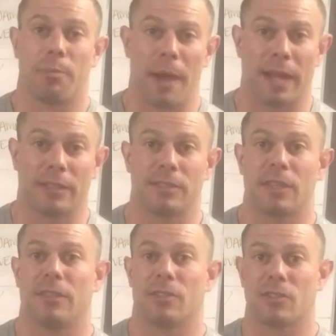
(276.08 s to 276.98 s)
balance
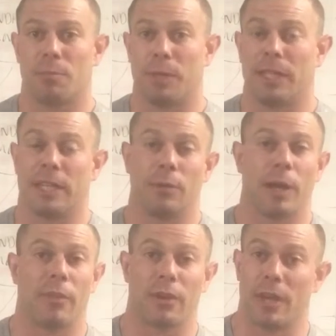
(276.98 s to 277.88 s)
and their stability
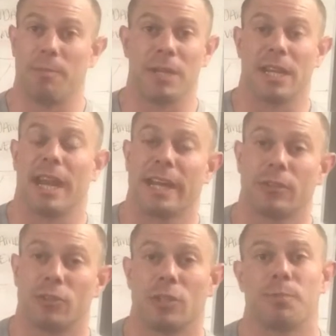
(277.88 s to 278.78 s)
around their hip, knee, and
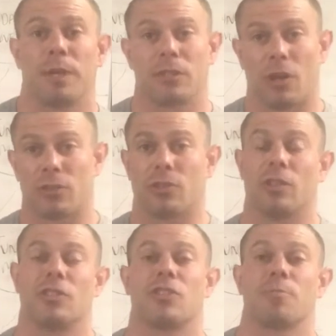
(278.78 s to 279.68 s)
ankle joints, but it's also
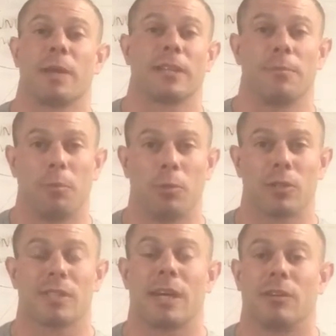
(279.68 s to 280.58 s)
going to just make them a more
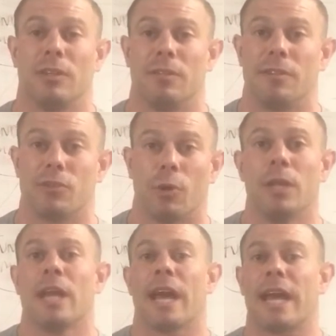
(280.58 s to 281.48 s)
sound individual
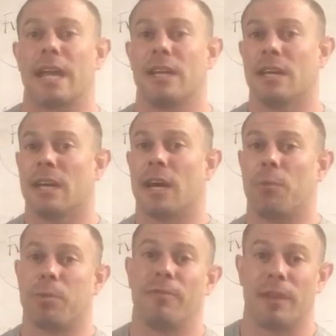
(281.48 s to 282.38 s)
and
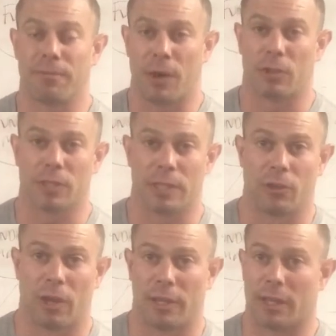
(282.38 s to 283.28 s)
help prevent falls
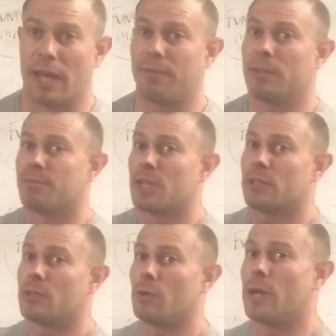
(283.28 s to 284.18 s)
later on in life.
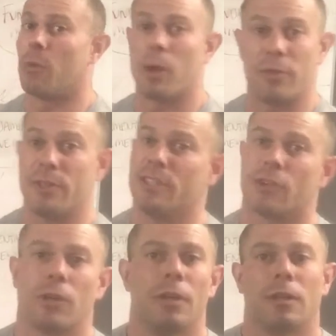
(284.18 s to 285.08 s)
So now whether these
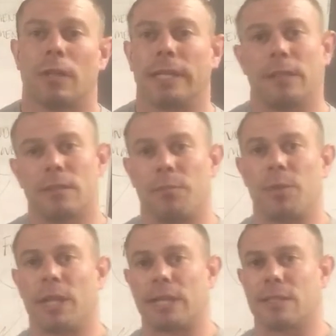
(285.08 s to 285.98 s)
are
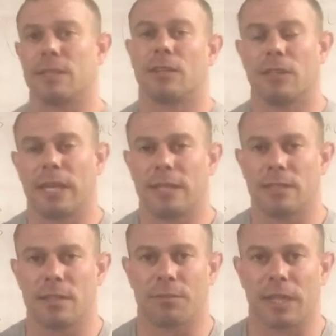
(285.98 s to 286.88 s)
something like a
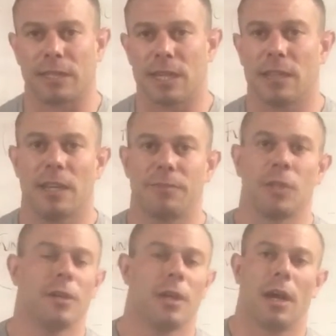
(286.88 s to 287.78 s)
single-legged stiff-legged deadlift,
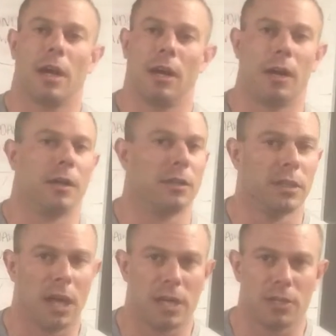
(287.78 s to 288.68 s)
a
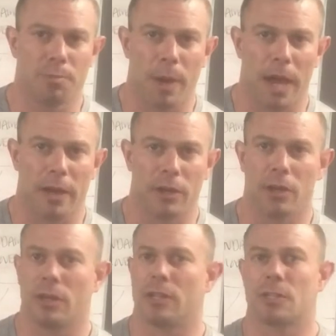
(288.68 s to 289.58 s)
lunge
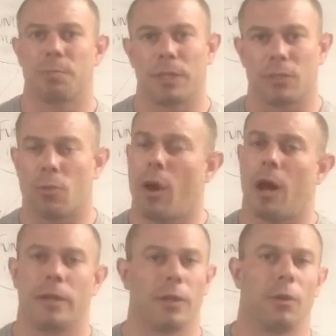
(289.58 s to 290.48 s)
pattern, a split
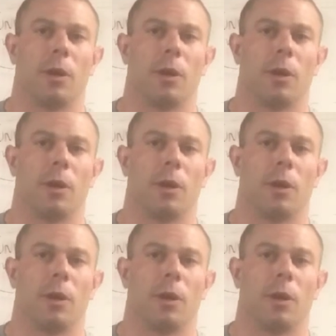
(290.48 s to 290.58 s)
squat,